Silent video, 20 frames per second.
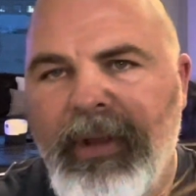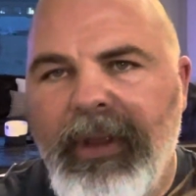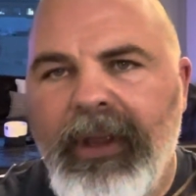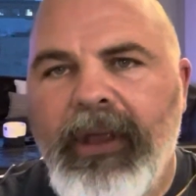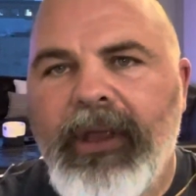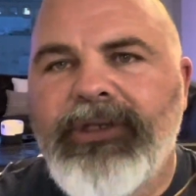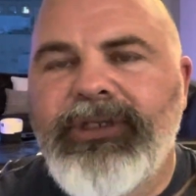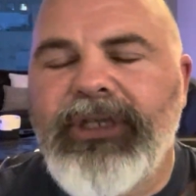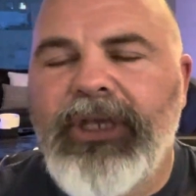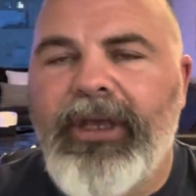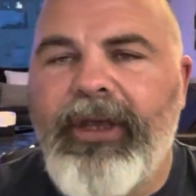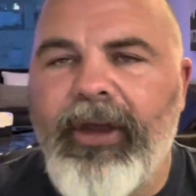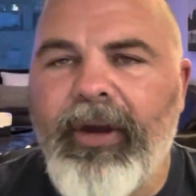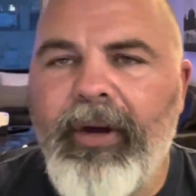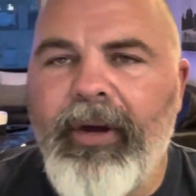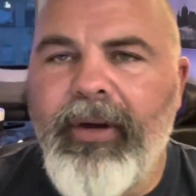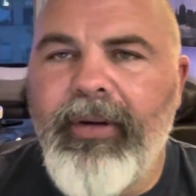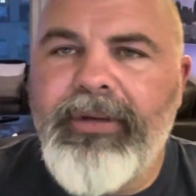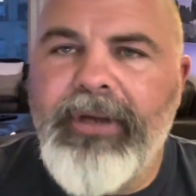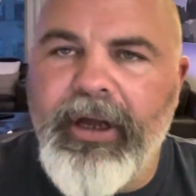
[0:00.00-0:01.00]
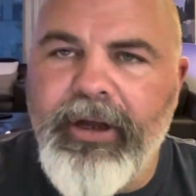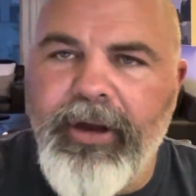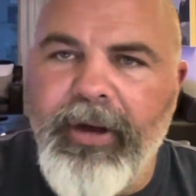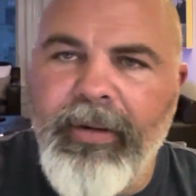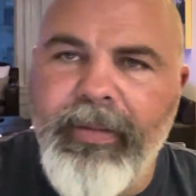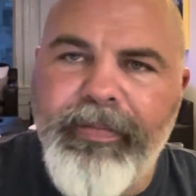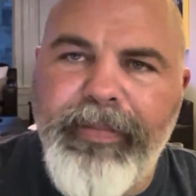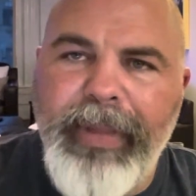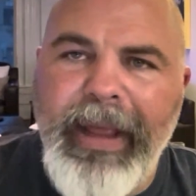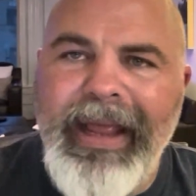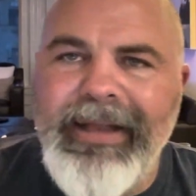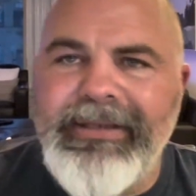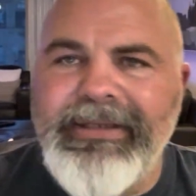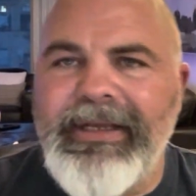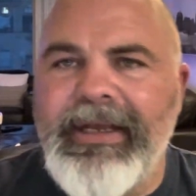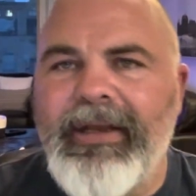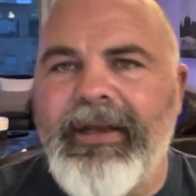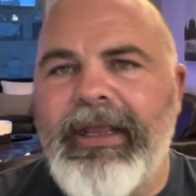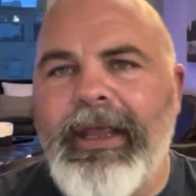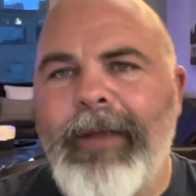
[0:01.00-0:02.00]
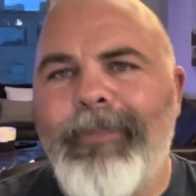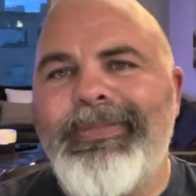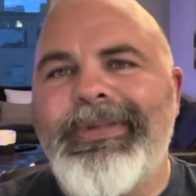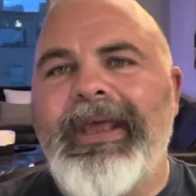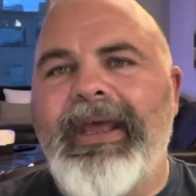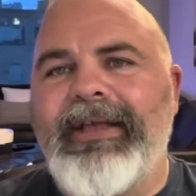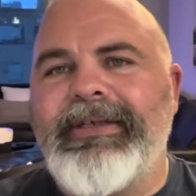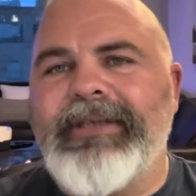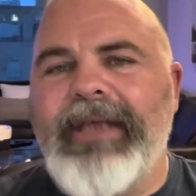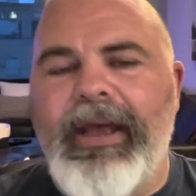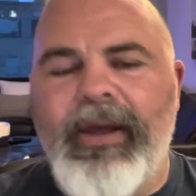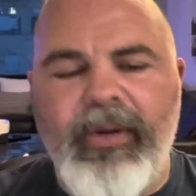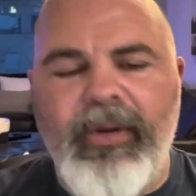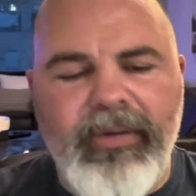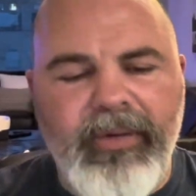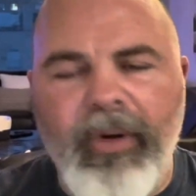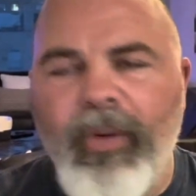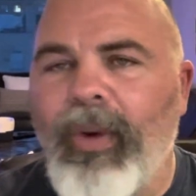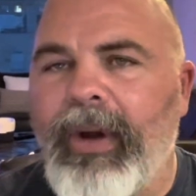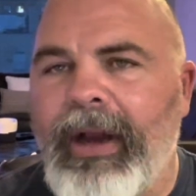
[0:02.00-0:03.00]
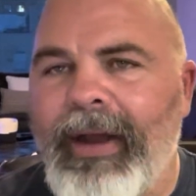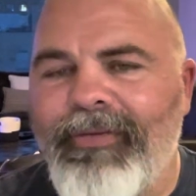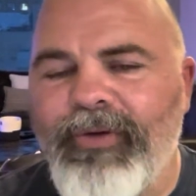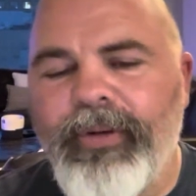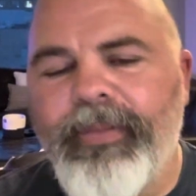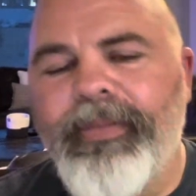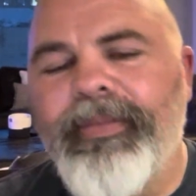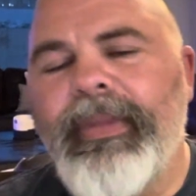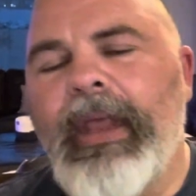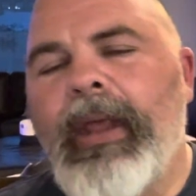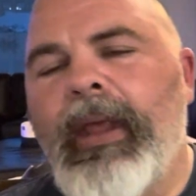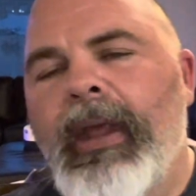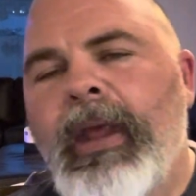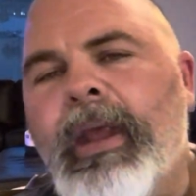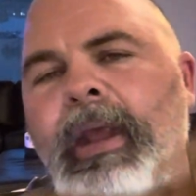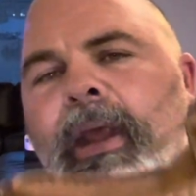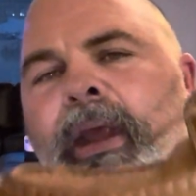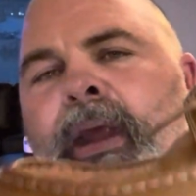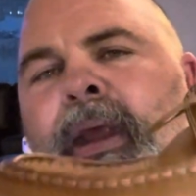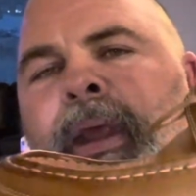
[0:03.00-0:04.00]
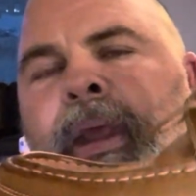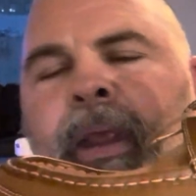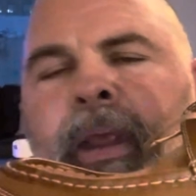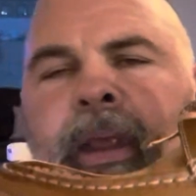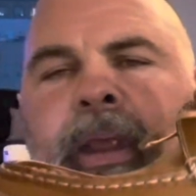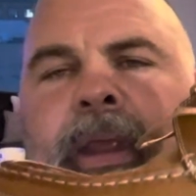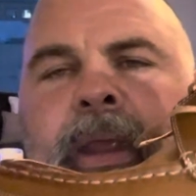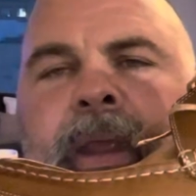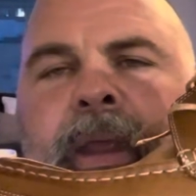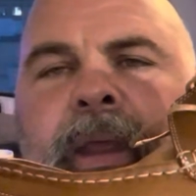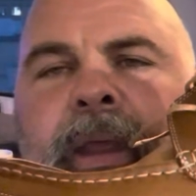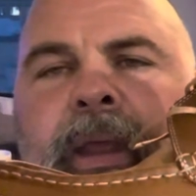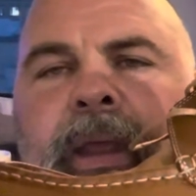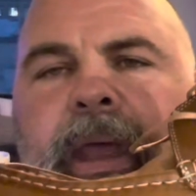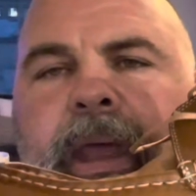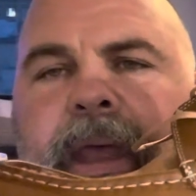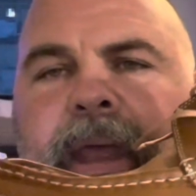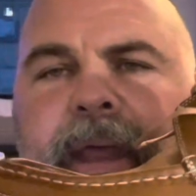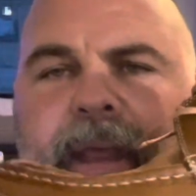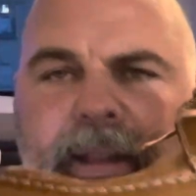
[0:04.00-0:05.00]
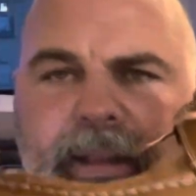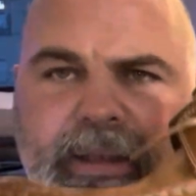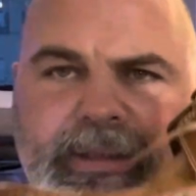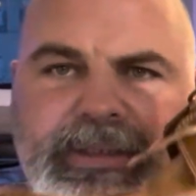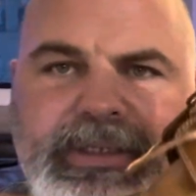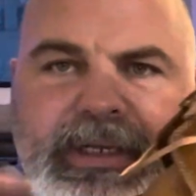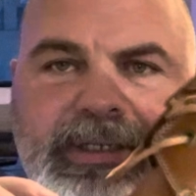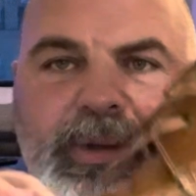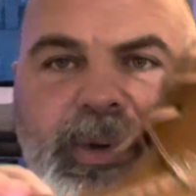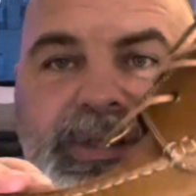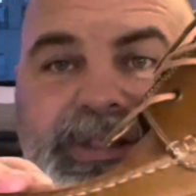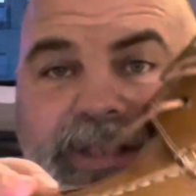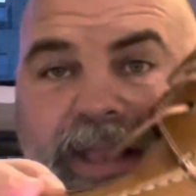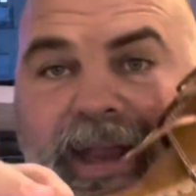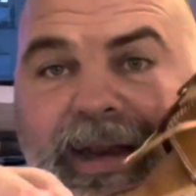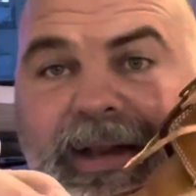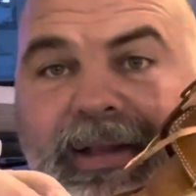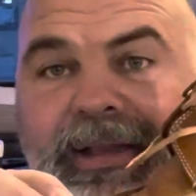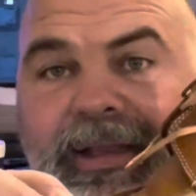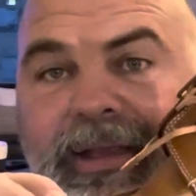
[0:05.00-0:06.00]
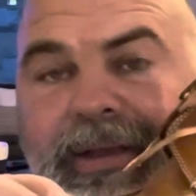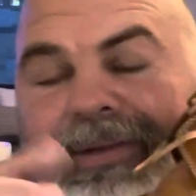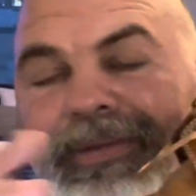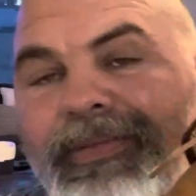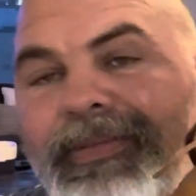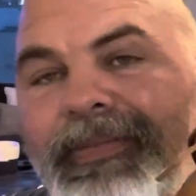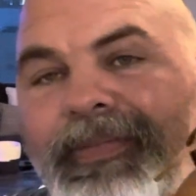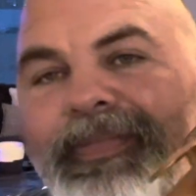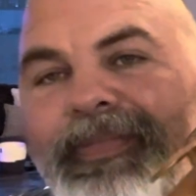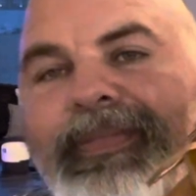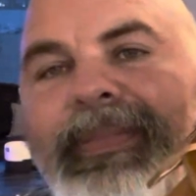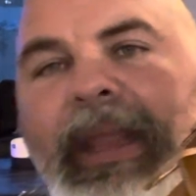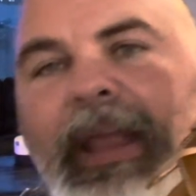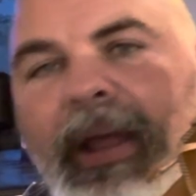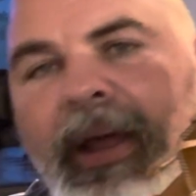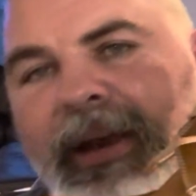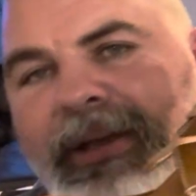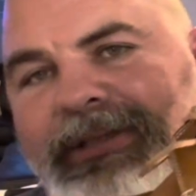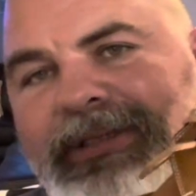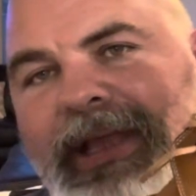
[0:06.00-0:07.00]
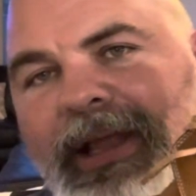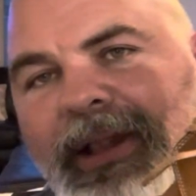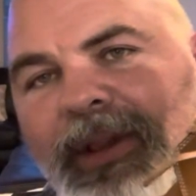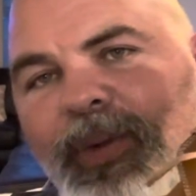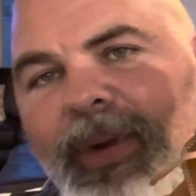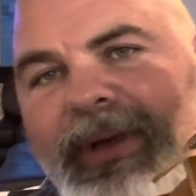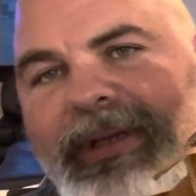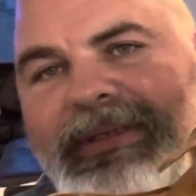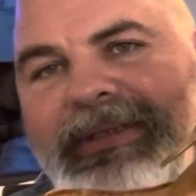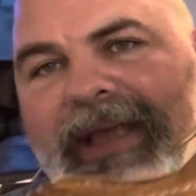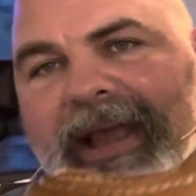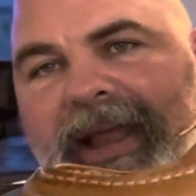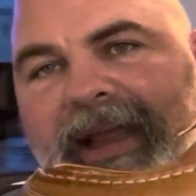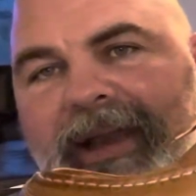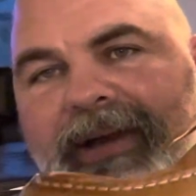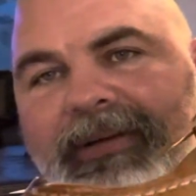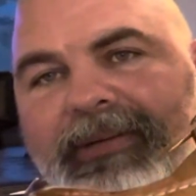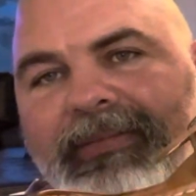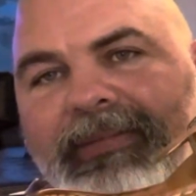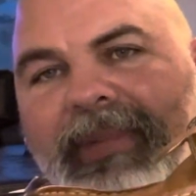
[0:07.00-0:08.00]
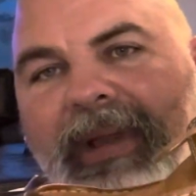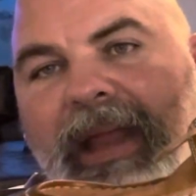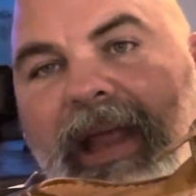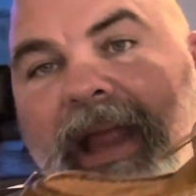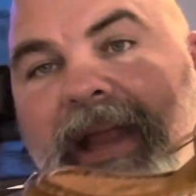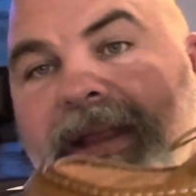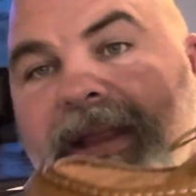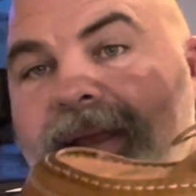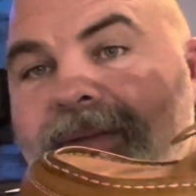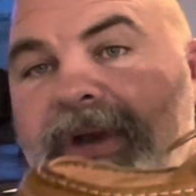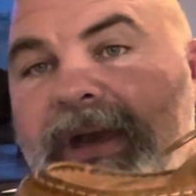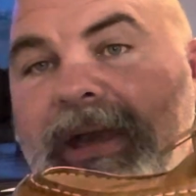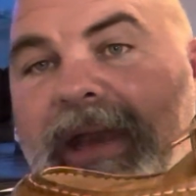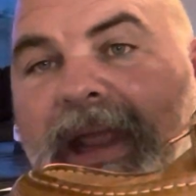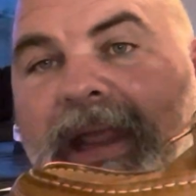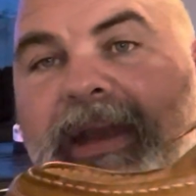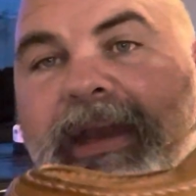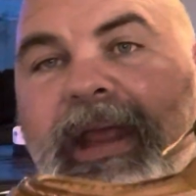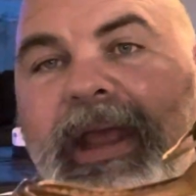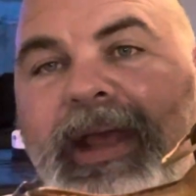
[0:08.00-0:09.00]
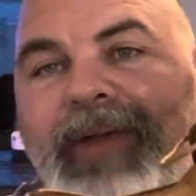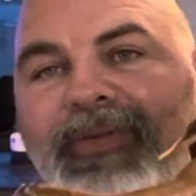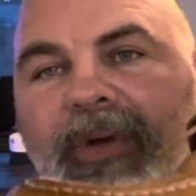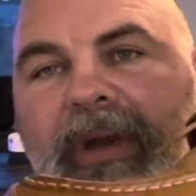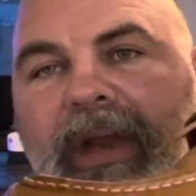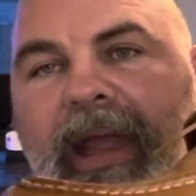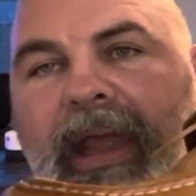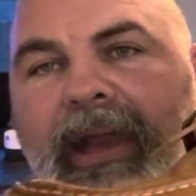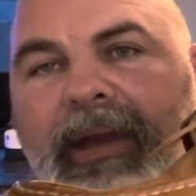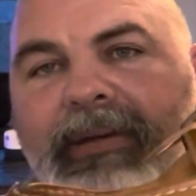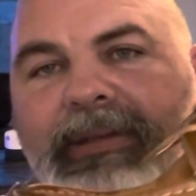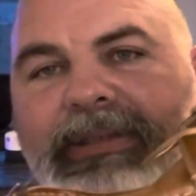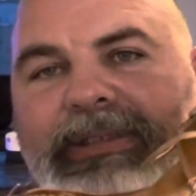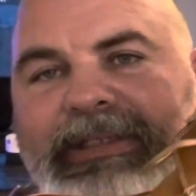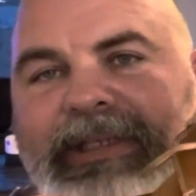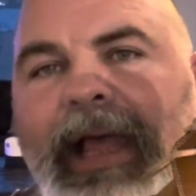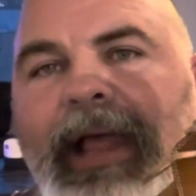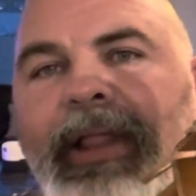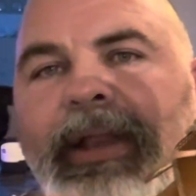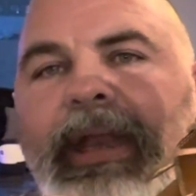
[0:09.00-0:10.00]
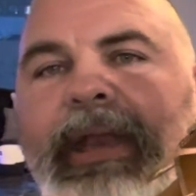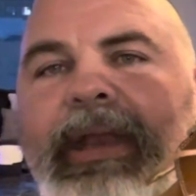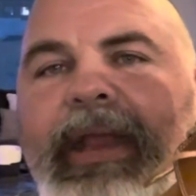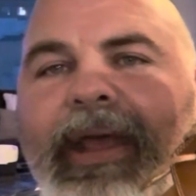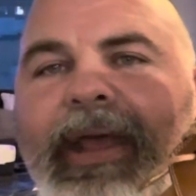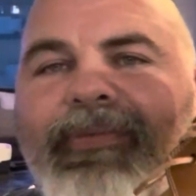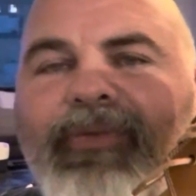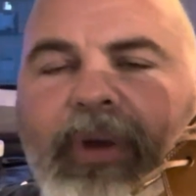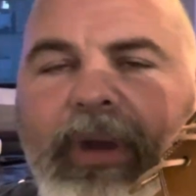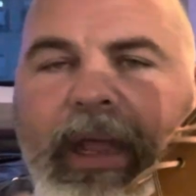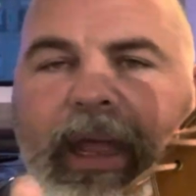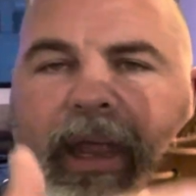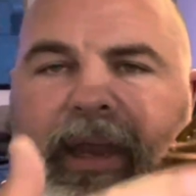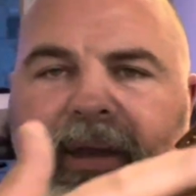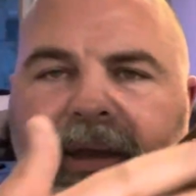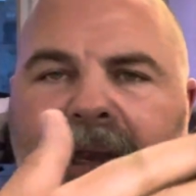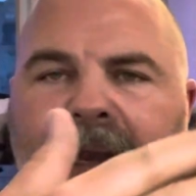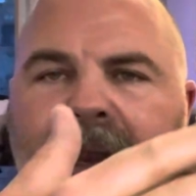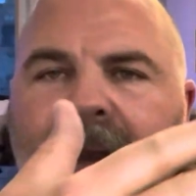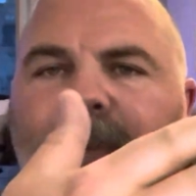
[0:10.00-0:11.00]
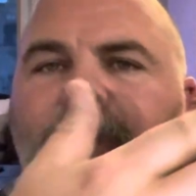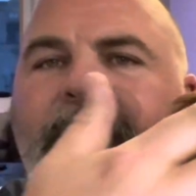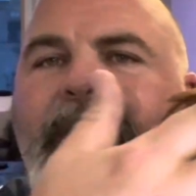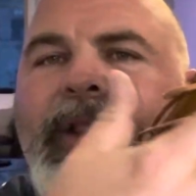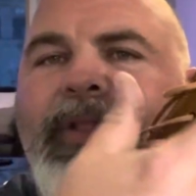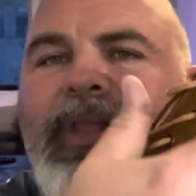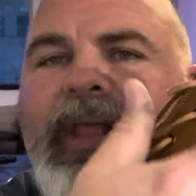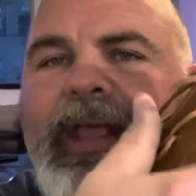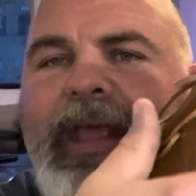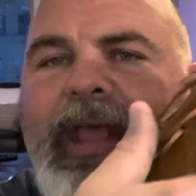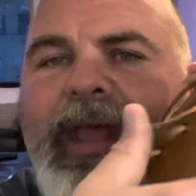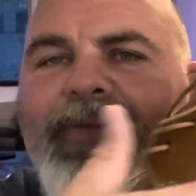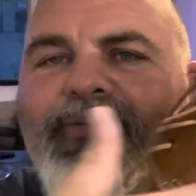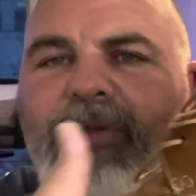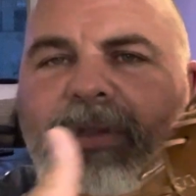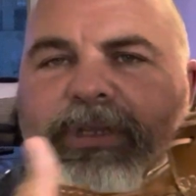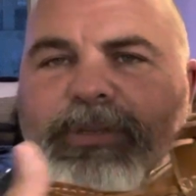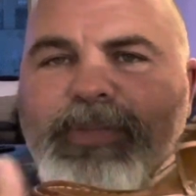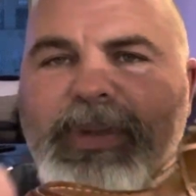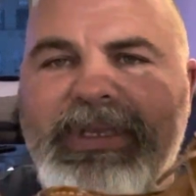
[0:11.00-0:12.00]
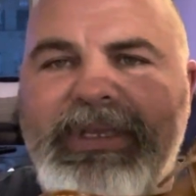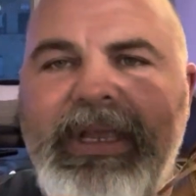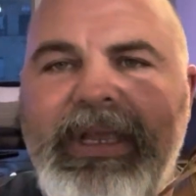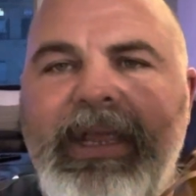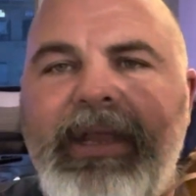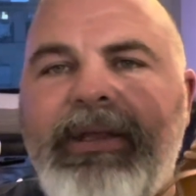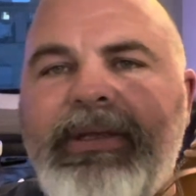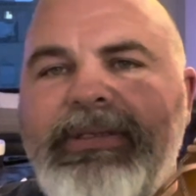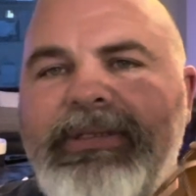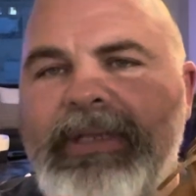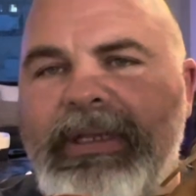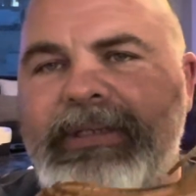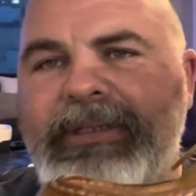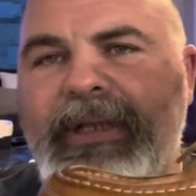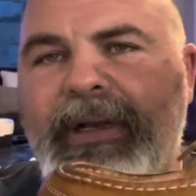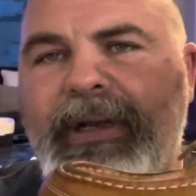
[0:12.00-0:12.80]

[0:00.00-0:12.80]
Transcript: secure, tuck your pants in, keep ticks out or whatever. Let's see, so aesthetically, on a scale of 1 to 10, I'd give it an 8.5 or 9, a solid 8.5 or 9. And I really think after this patinas, it's